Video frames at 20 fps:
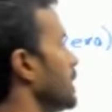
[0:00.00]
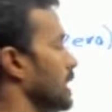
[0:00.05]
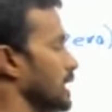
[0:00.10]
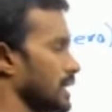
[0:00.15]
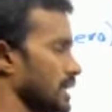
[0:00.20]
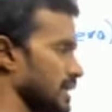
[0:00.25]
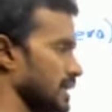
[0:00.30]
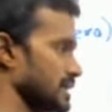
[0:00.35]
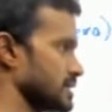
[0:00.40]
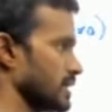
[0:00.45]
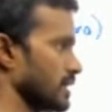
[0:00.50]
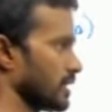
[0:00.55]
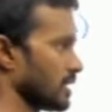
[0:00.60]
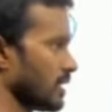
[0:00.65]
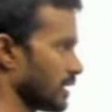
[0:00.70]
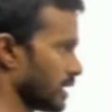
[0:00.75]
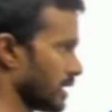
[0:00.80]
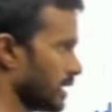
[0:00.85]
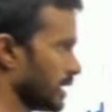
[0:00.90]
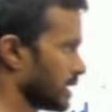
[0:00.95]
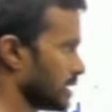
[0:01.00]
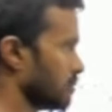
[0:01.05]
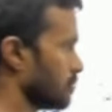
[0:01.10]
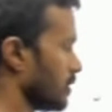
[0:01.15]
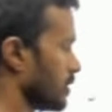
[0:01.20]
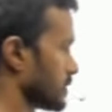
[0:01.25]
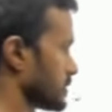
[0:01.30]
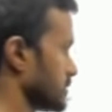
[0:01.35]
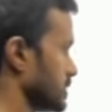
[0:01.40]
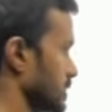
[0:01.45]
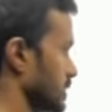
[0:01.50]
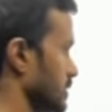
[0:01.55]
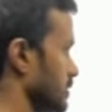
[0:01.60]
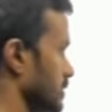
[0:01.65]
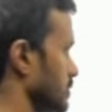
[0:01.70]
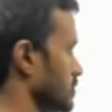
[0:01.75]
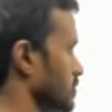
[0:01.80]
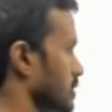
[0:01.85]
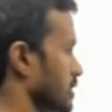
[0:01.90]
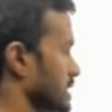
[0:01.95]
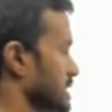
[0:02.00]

like let's say karate, boxing,